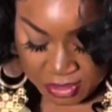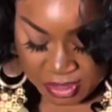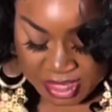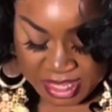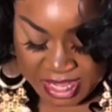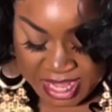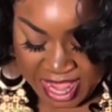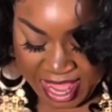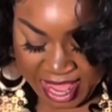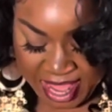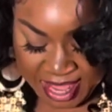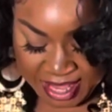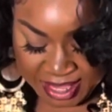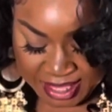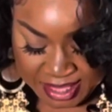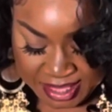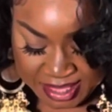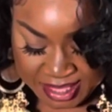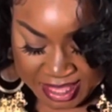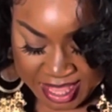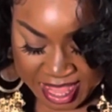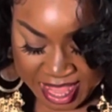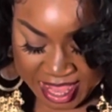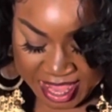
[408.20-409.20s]

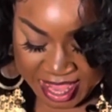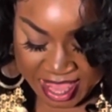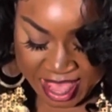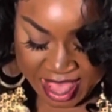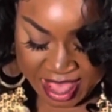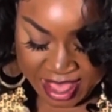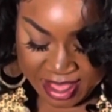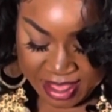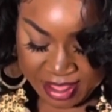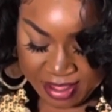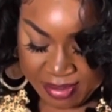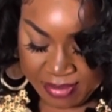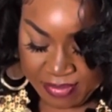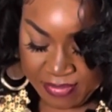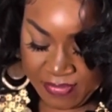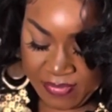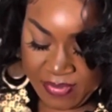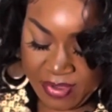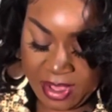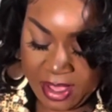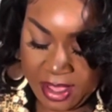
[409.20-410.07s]
next, I have